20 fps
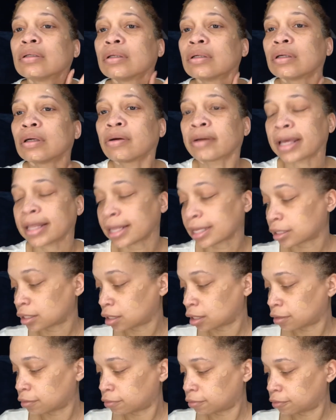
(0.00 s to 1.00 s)
Okay, that's
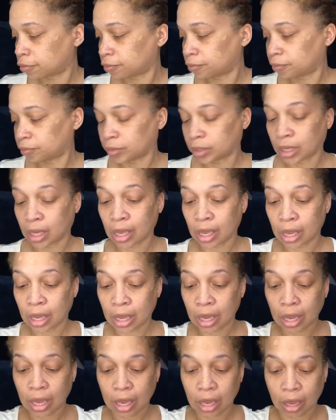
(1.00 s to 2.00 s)
enough.
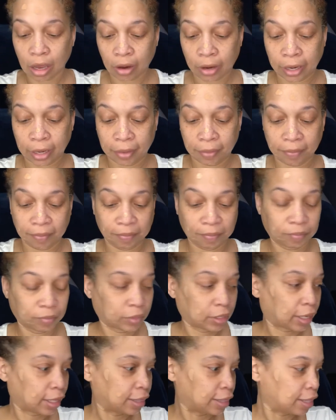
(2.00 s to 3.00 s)
All right,
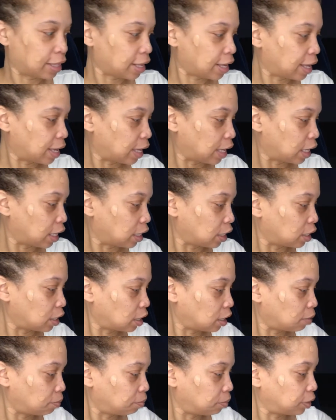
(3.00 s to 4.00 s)
and then
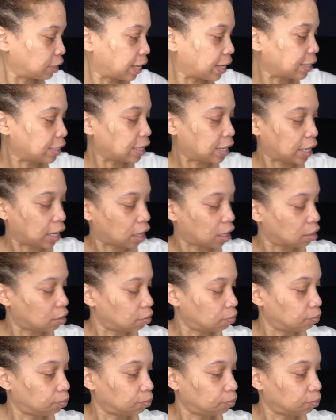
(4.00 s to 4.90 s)
blend it in.